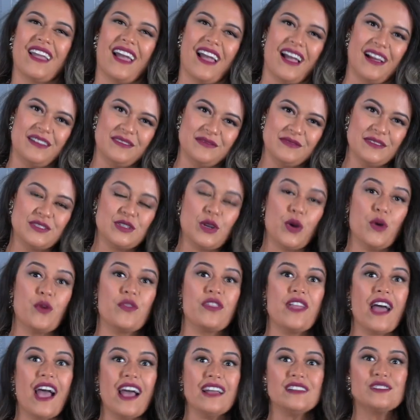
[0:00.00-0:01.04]
Yeah. So
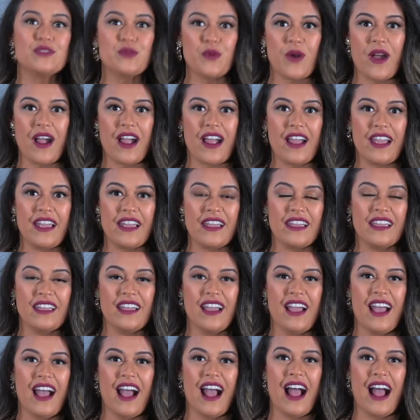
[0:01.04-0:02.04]
that's why